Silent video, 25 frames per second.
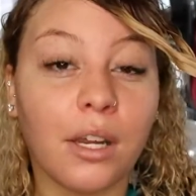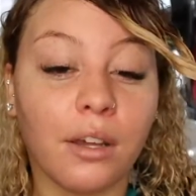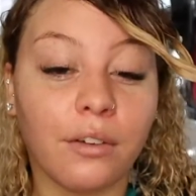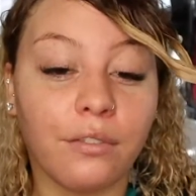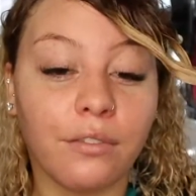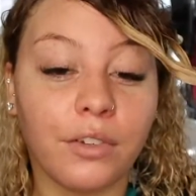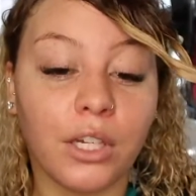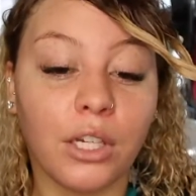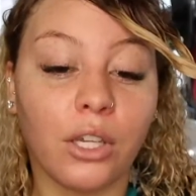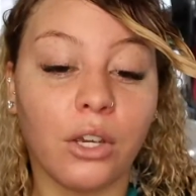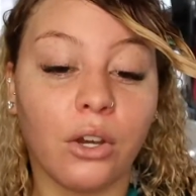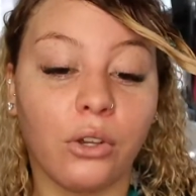a
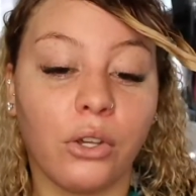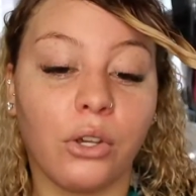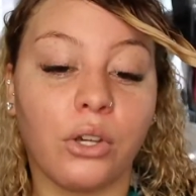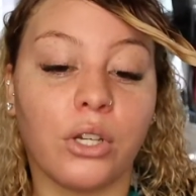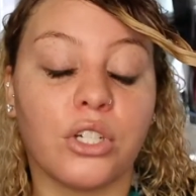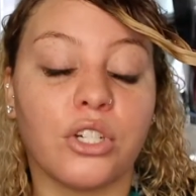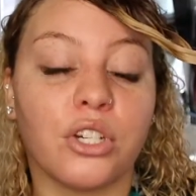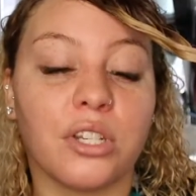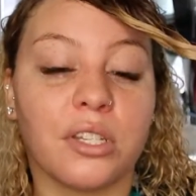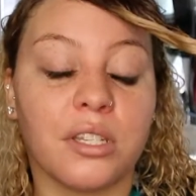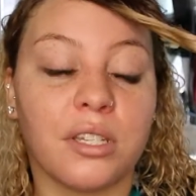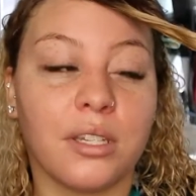video you
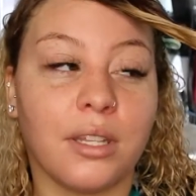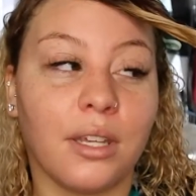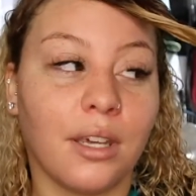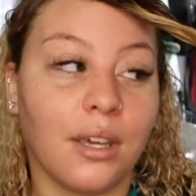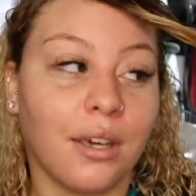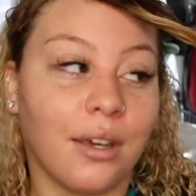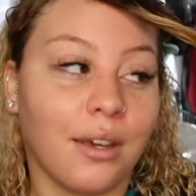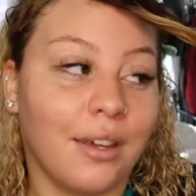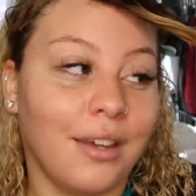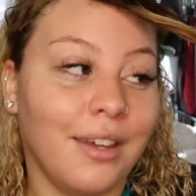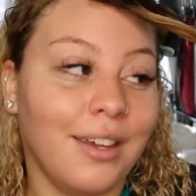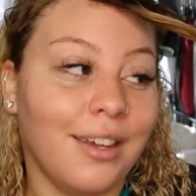can just
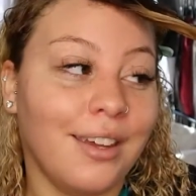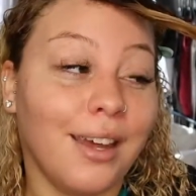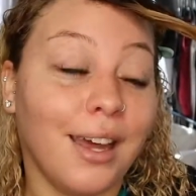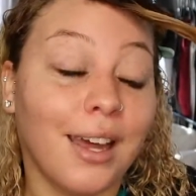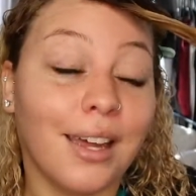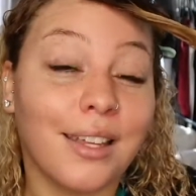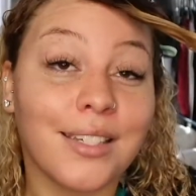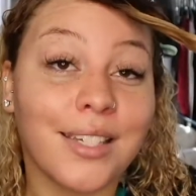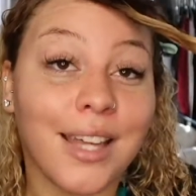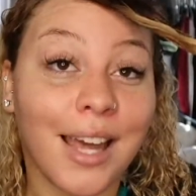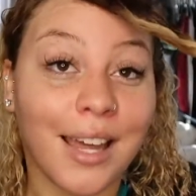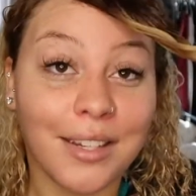see
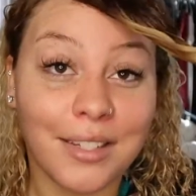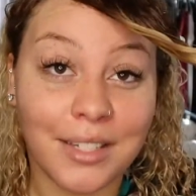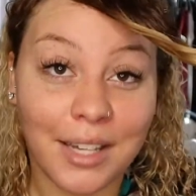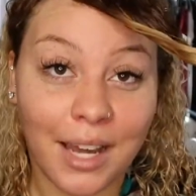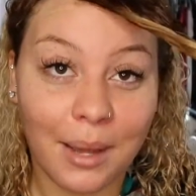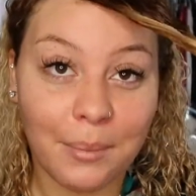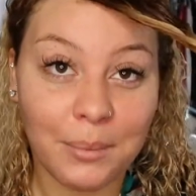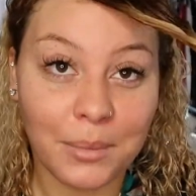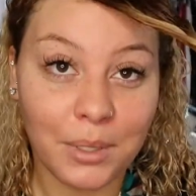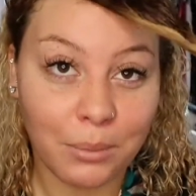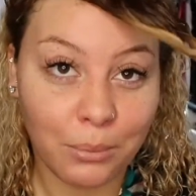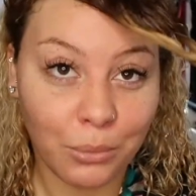10
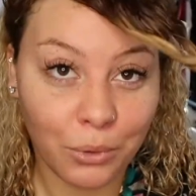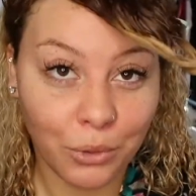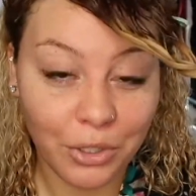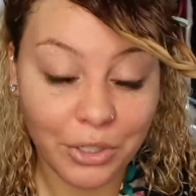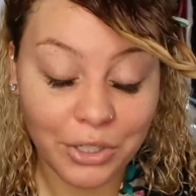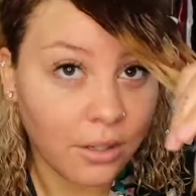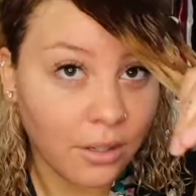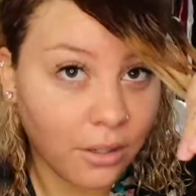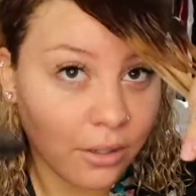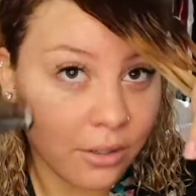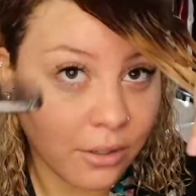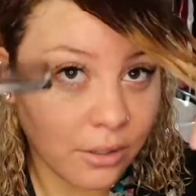times more.
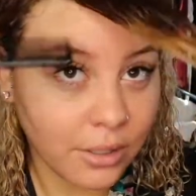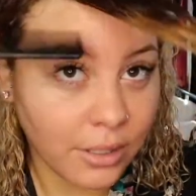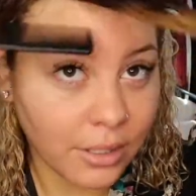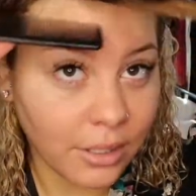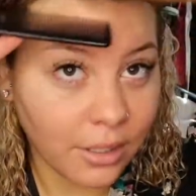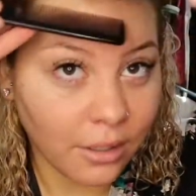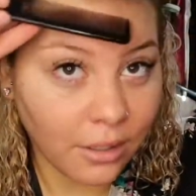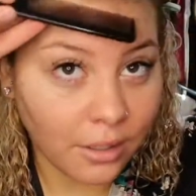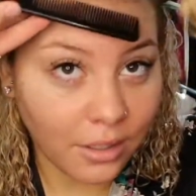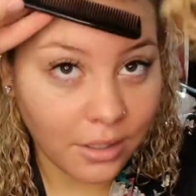Hold on,